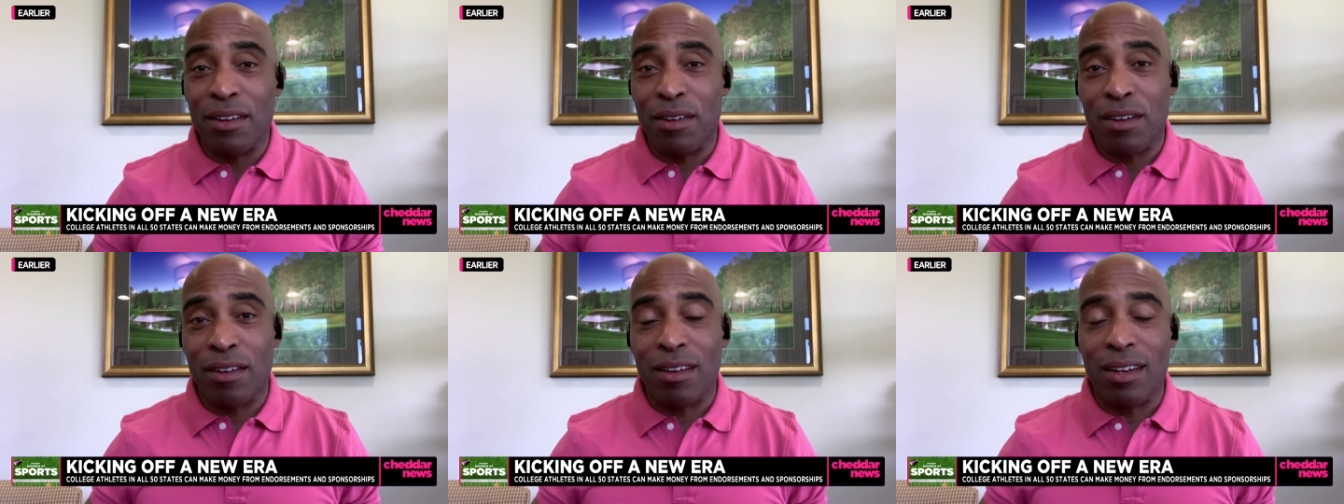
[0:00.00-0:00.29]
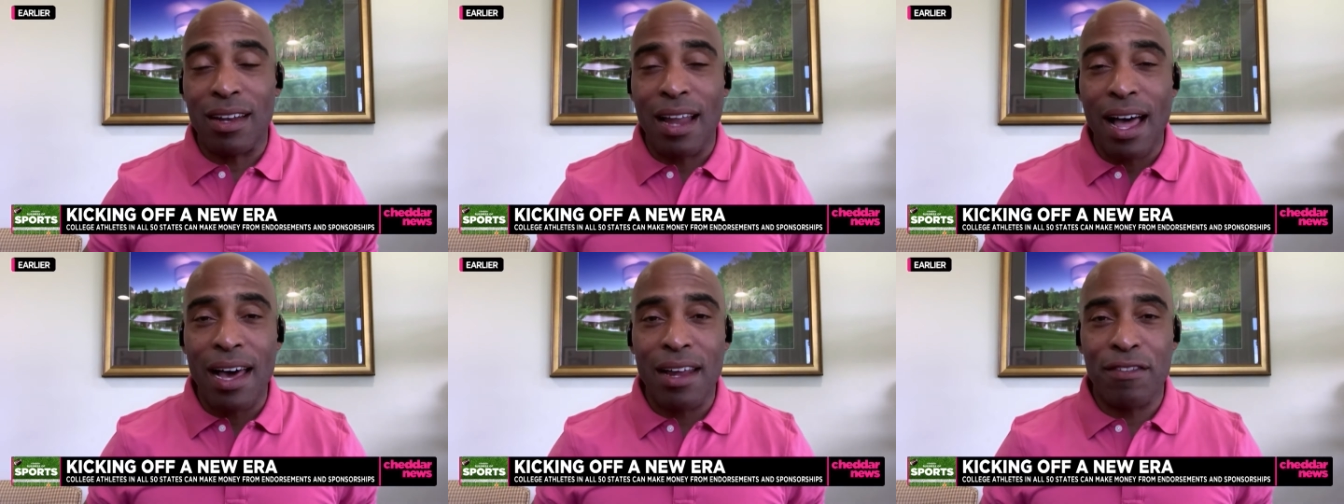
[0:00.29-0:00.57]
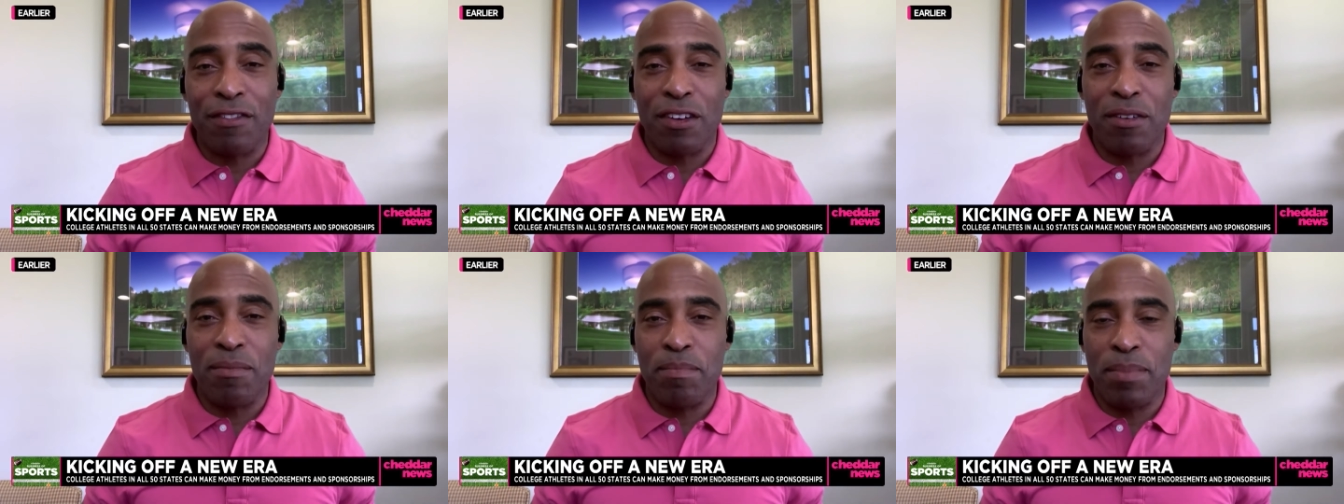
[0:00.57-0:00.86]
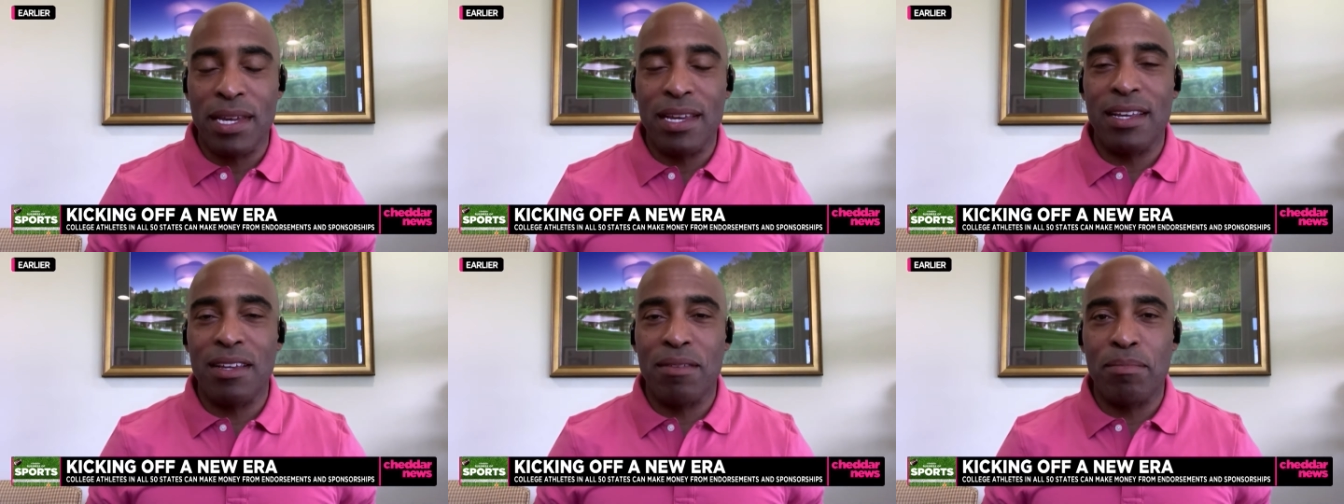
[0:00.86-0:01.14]
There are a lot of
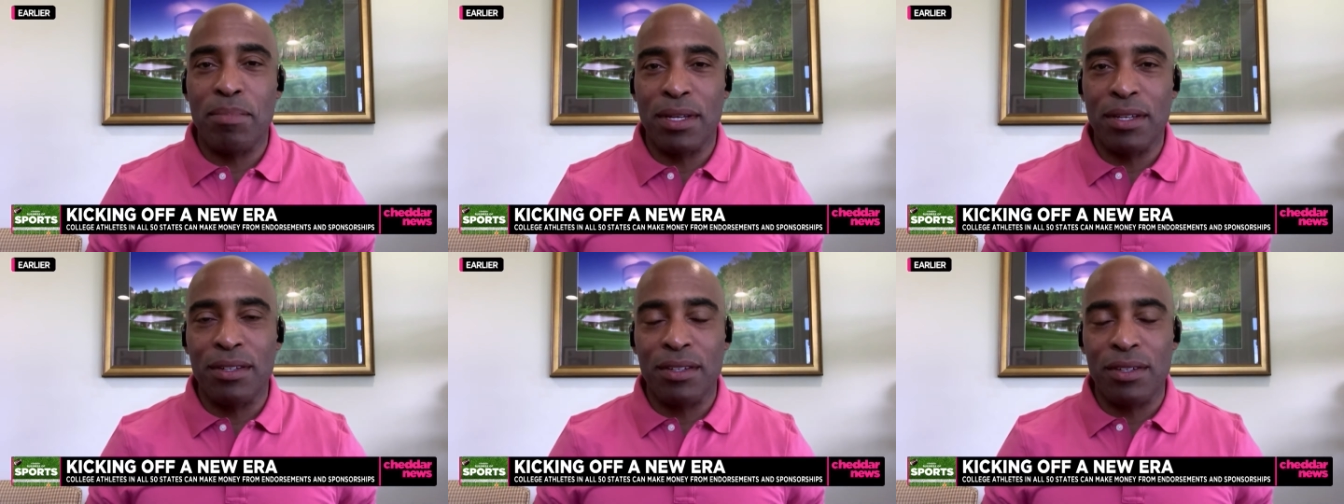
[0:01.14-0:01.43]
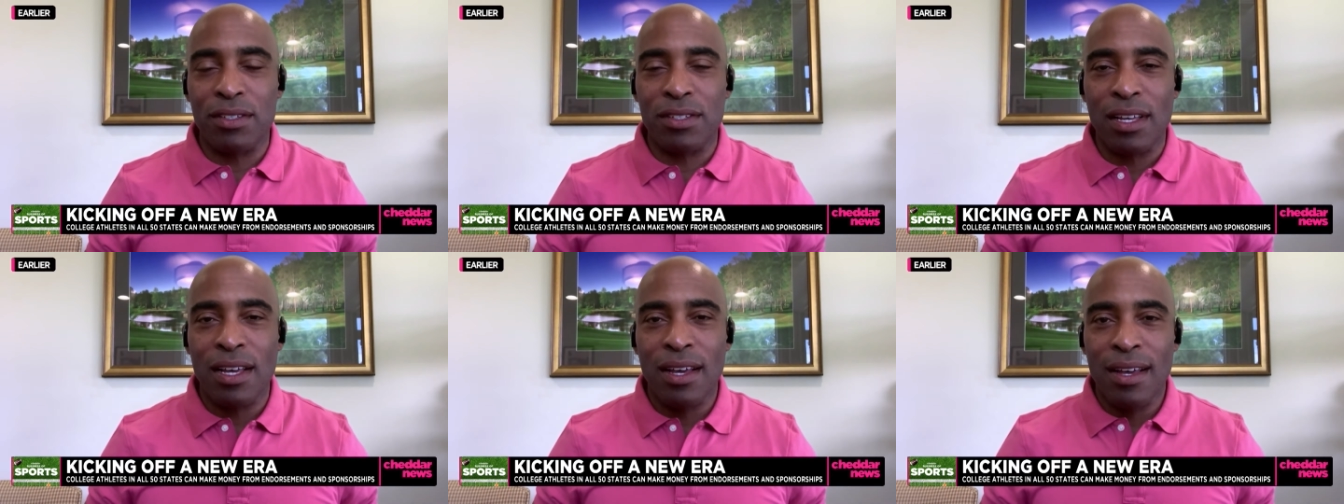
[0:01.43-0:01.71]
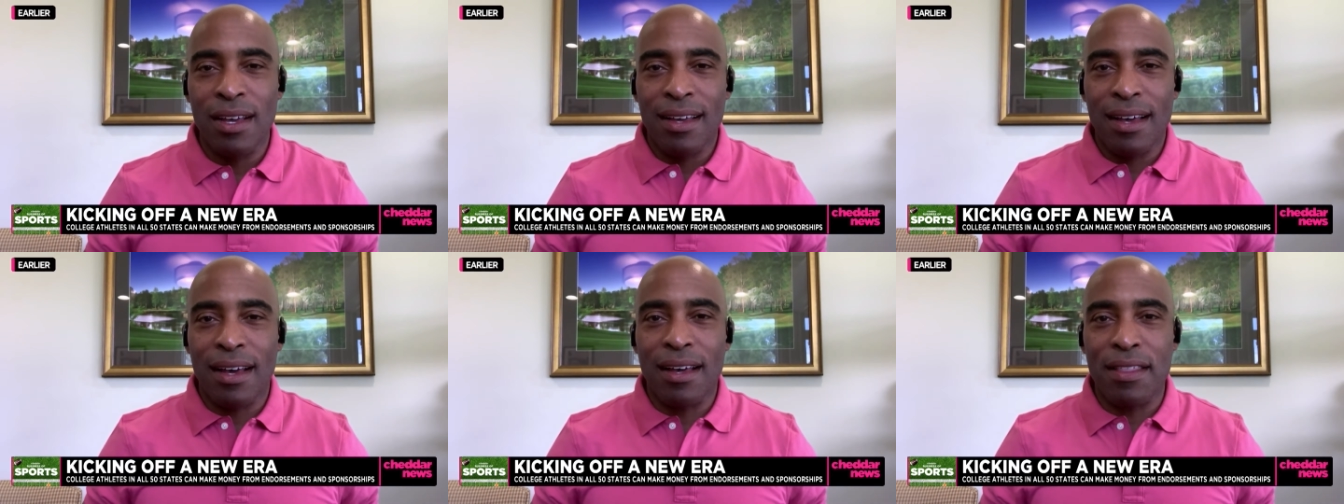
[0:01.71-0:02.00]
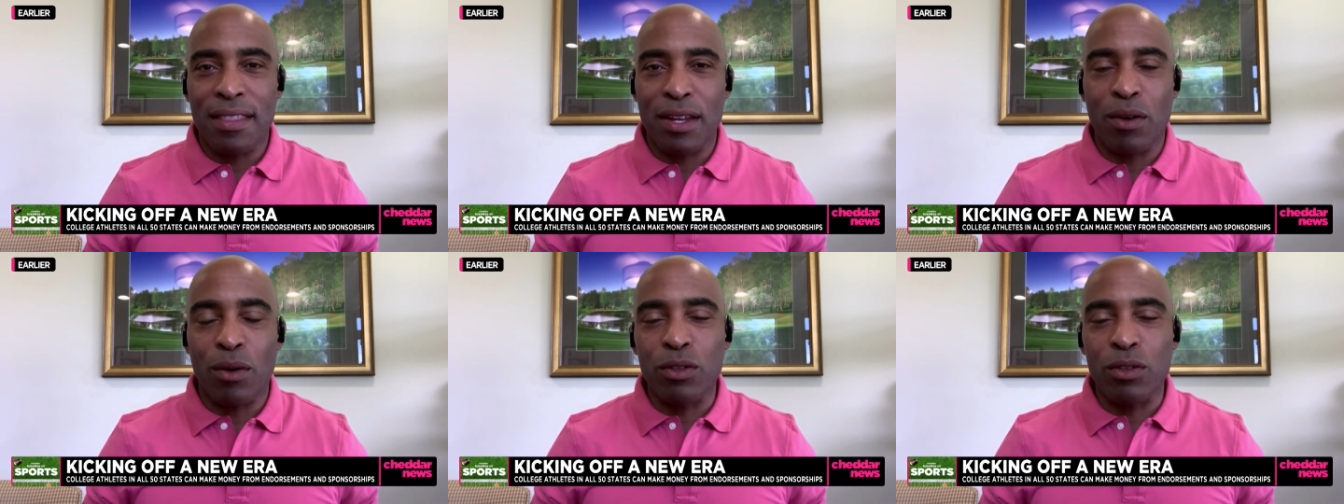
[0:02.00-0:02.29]
competing bills
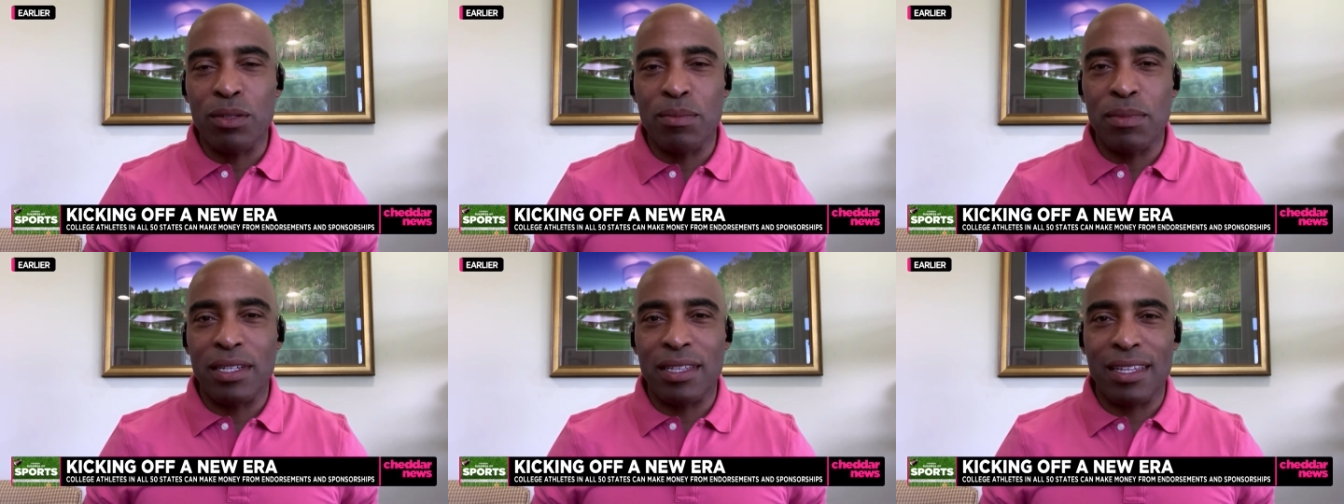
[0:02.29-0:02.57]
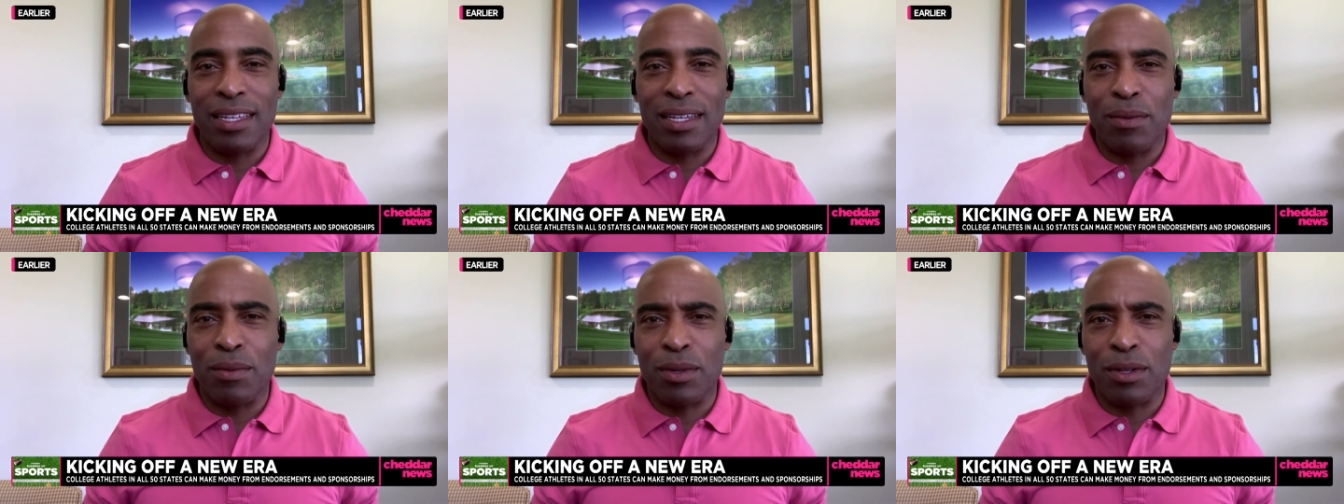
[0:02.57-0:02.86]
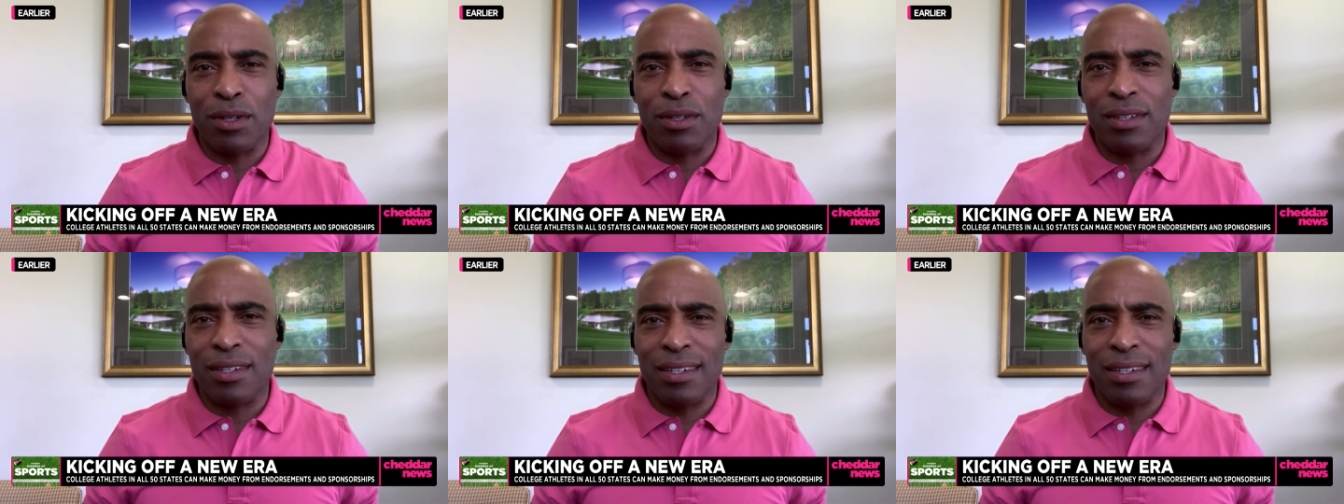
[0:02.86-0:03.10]
uh, that ultimately